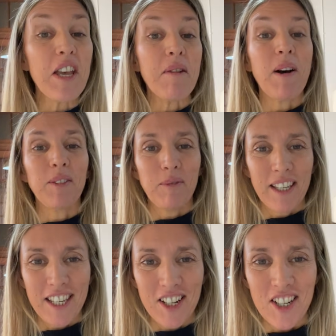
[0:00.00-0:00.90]
about my
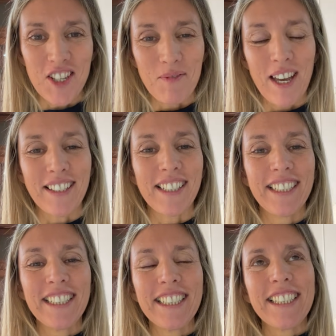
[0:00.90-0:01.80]
English, but
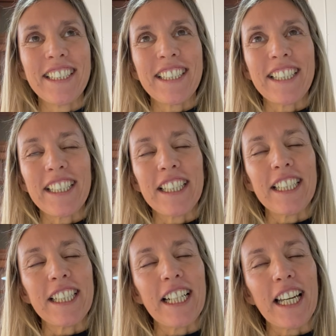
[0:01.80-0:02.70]

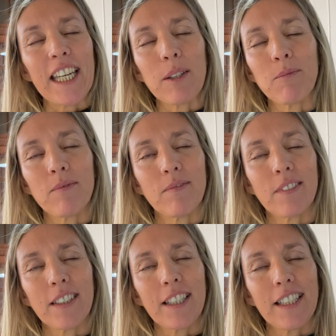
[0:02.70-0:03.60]
I'm